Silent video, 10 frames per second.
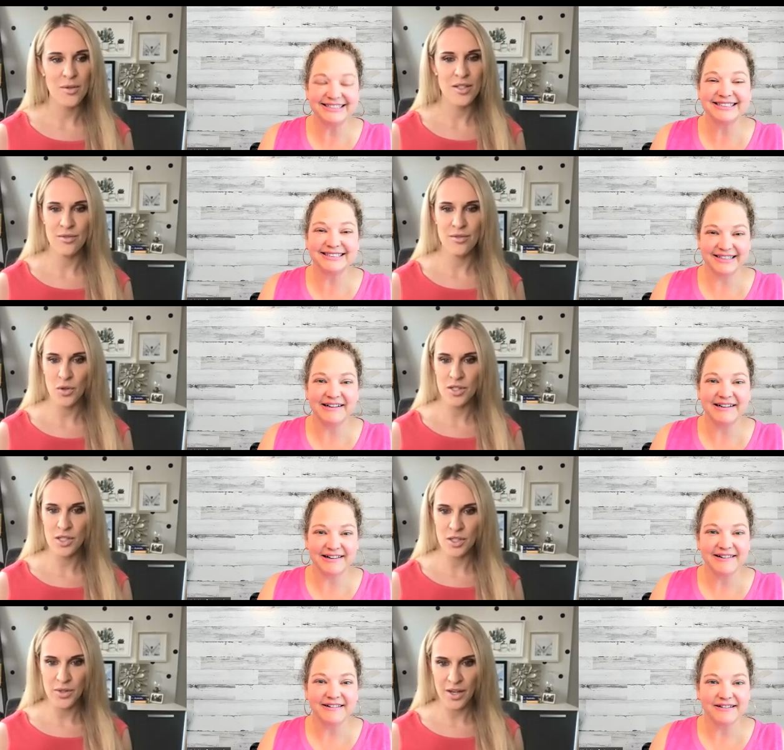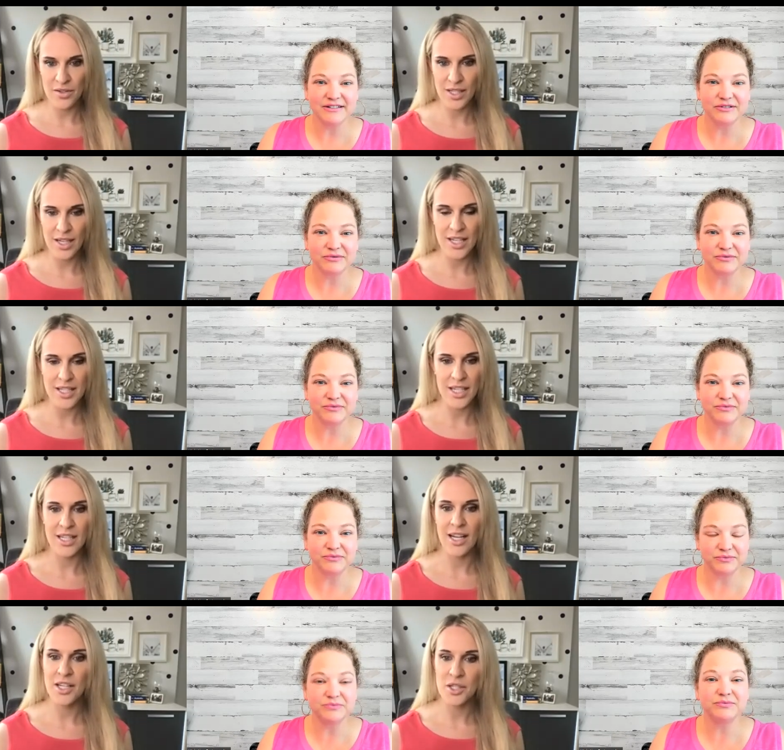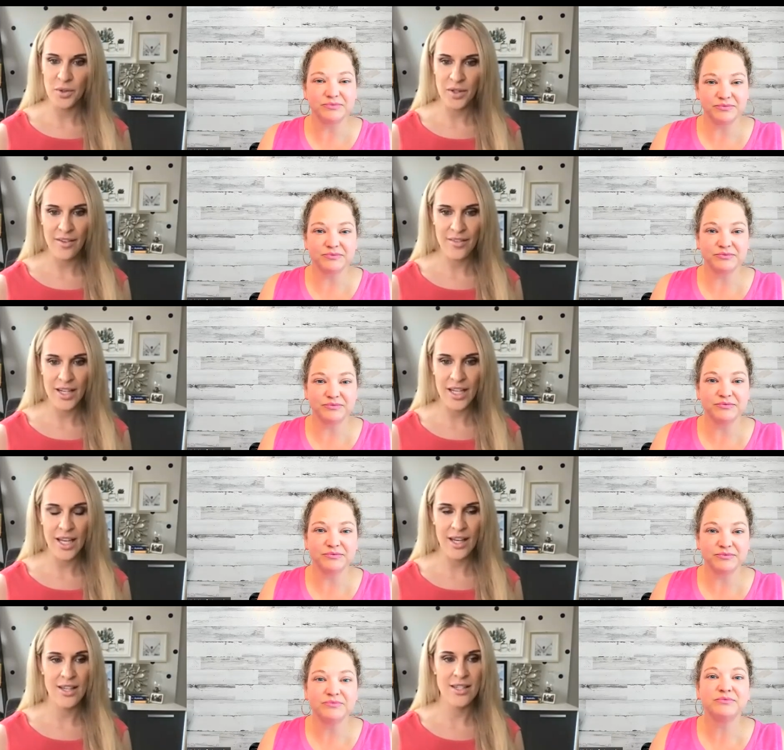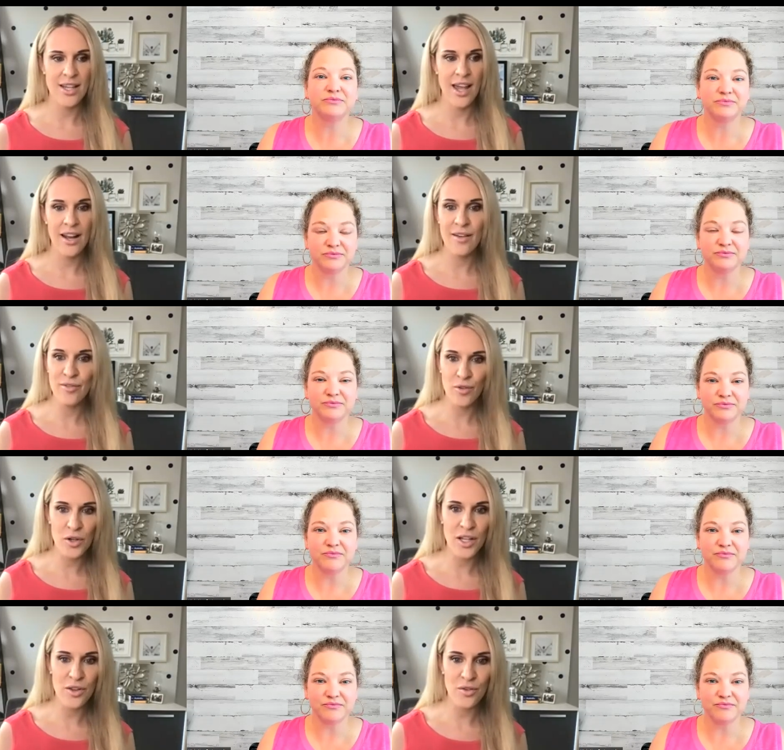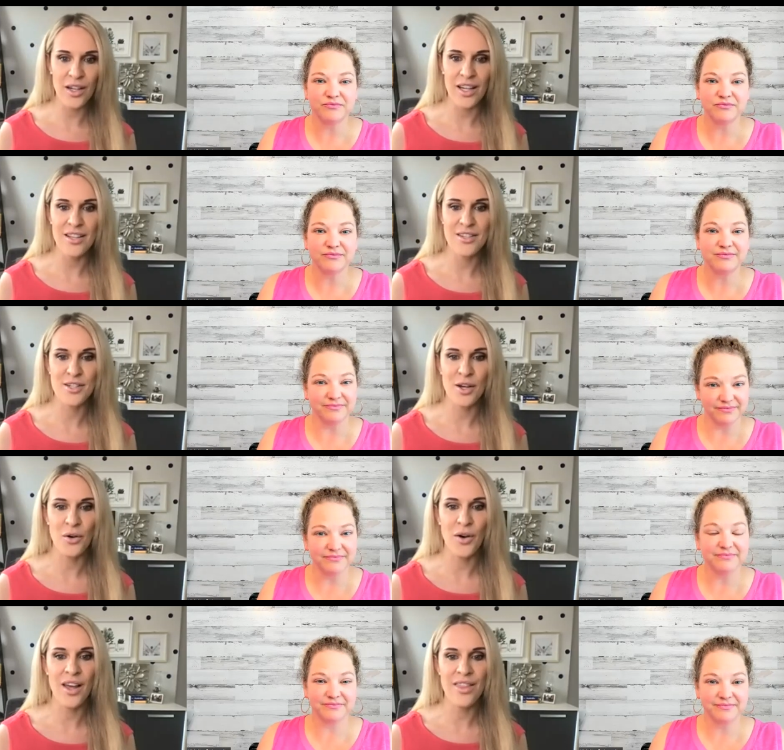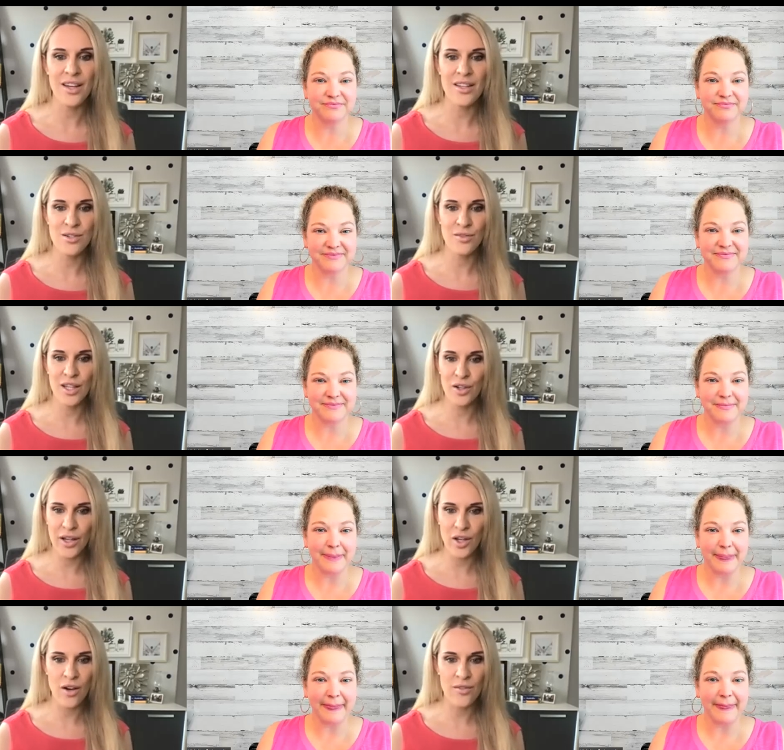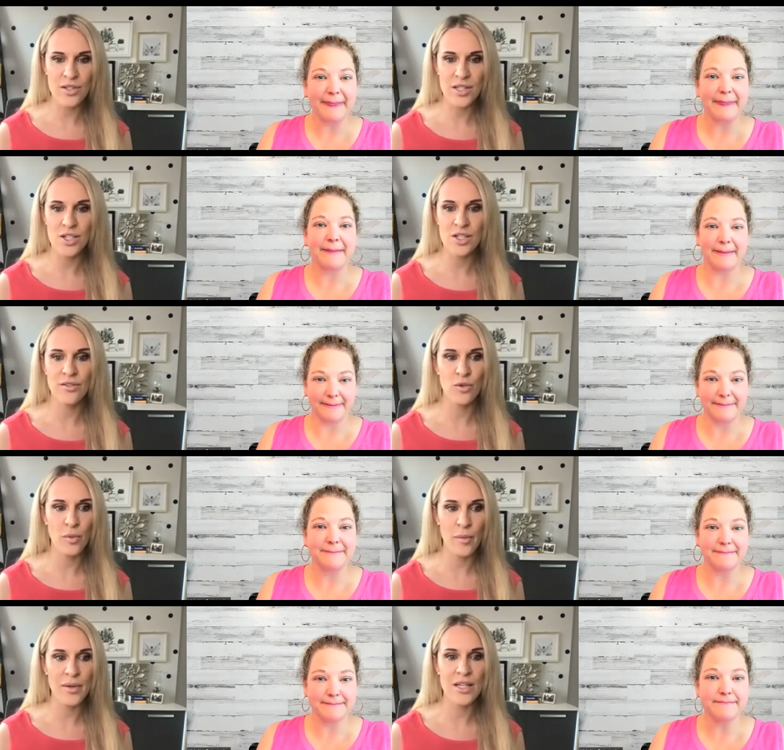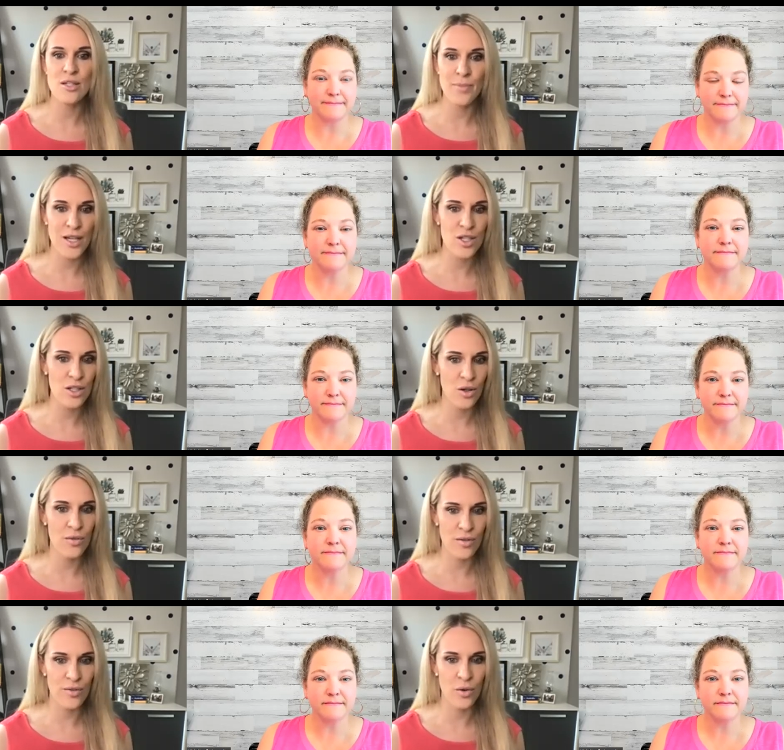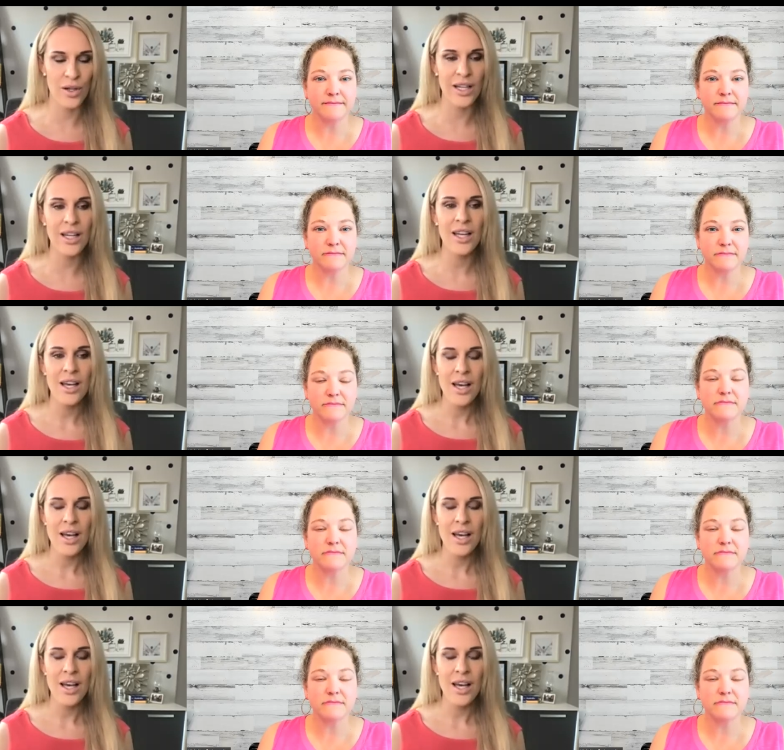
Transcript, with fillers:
Speaker 1: I was divorced in two thousand nineteen. I don't have any kids and I'm forty-three. So I think it's a really great conversation for women, especially over forty,